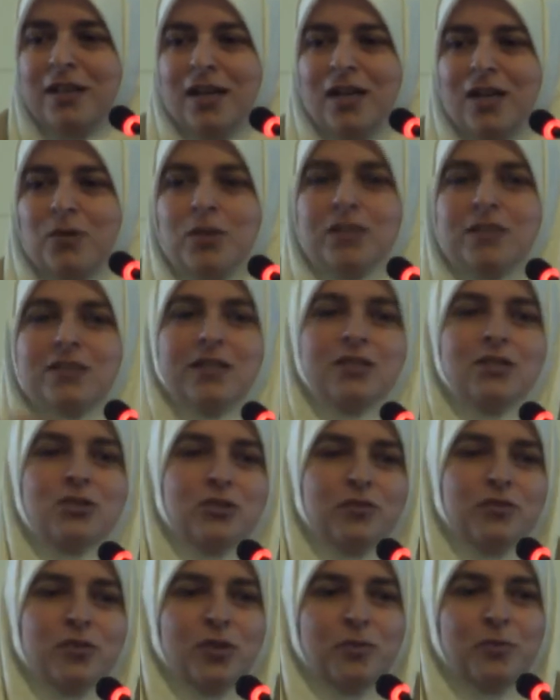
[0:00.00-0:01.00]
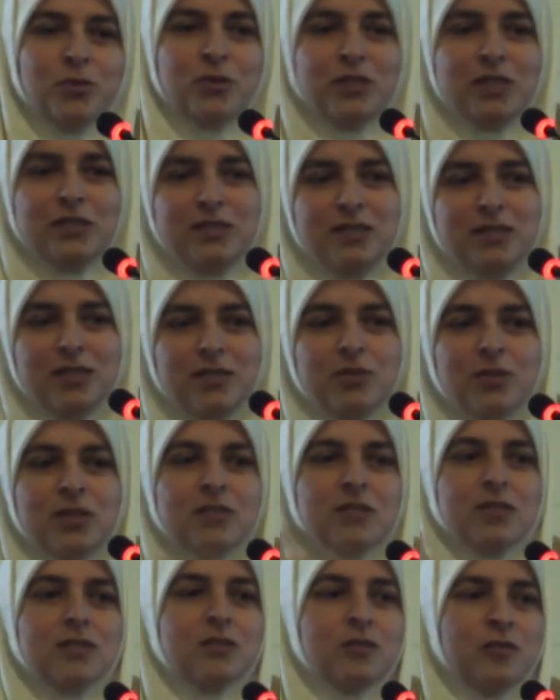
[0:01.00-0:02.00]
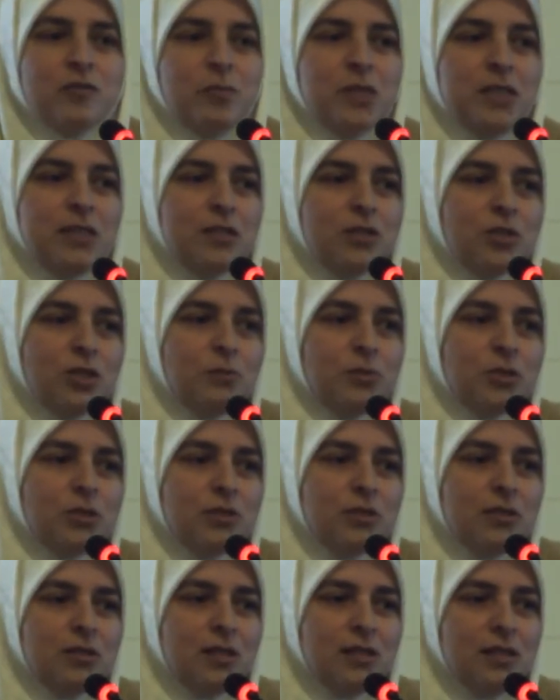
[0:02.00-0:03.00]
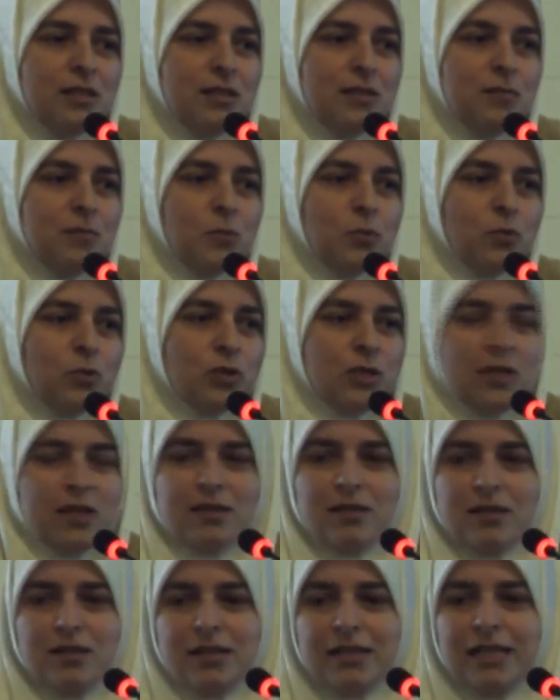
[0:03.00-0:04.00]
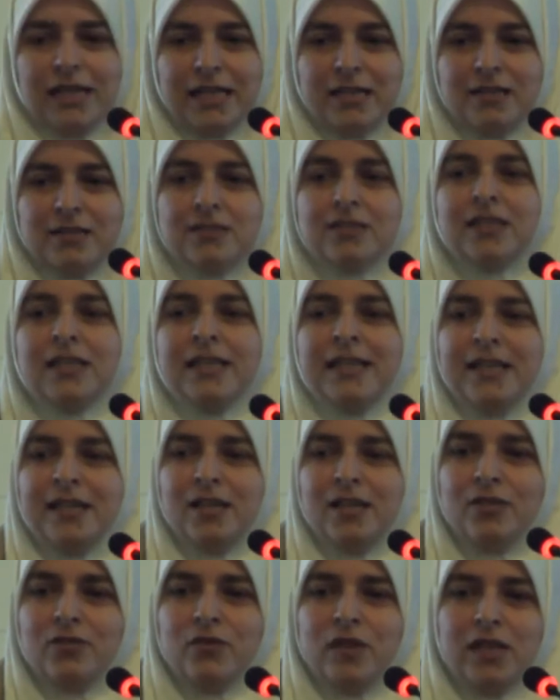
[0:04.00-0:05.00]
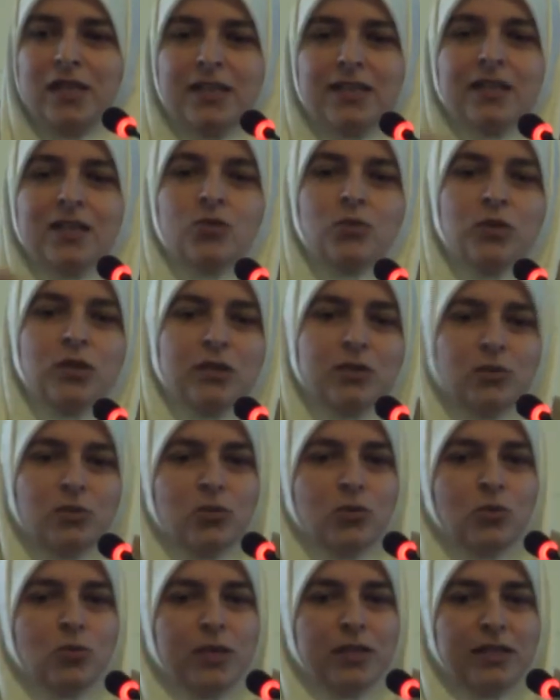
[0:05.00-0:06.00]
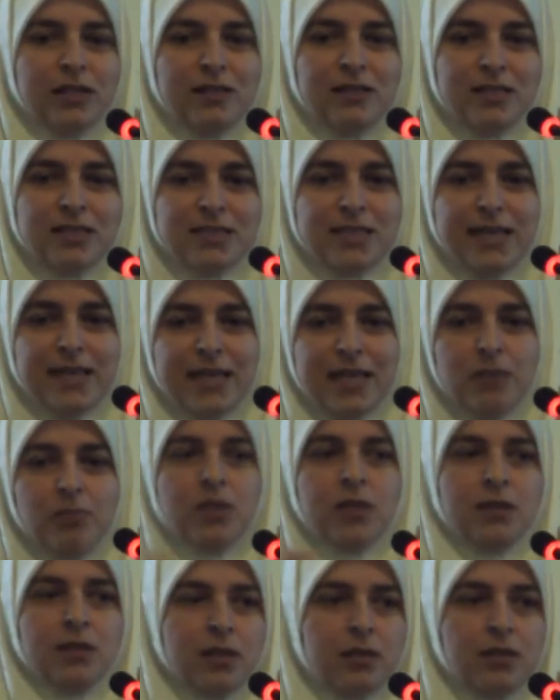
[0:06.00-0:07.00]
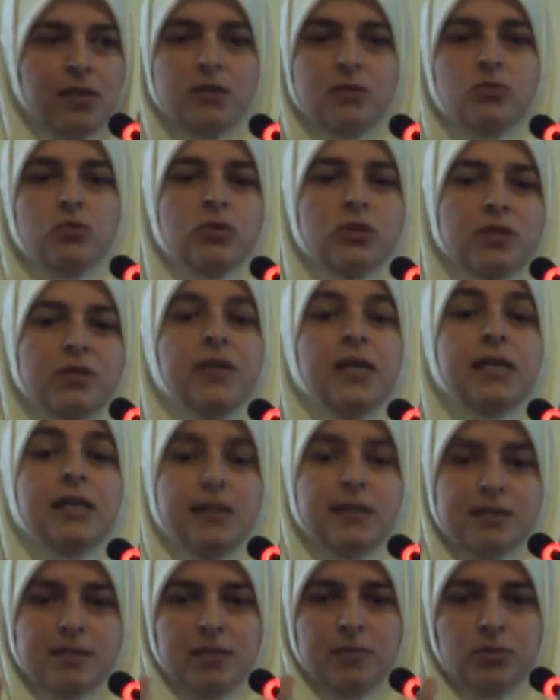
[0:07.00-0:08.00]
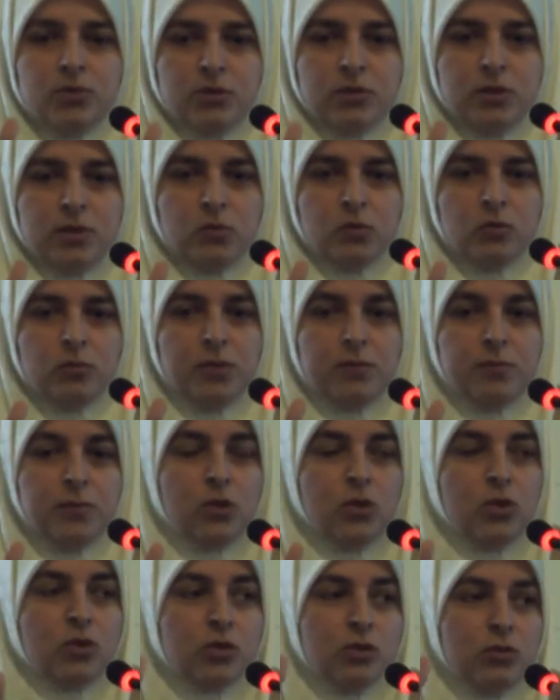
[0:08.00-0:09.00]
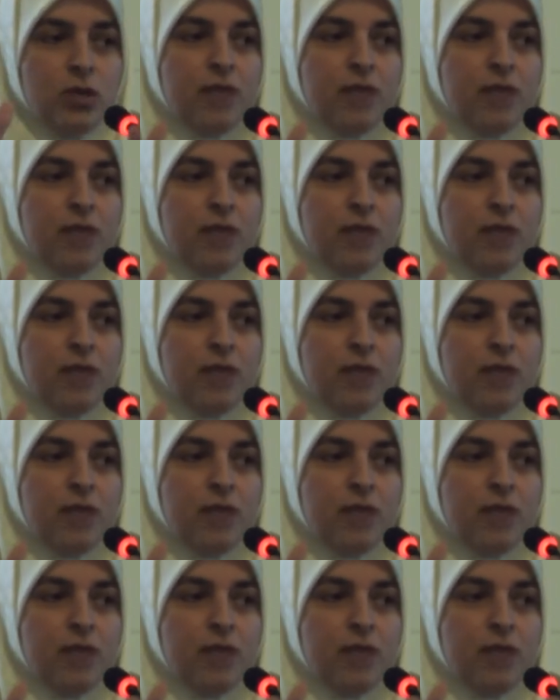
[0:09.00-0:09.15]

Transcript: Our sense of community, our sense of being Egyptian, nothing more, nothing less, feeling that we are all one and the same. This was a very exceptional moment because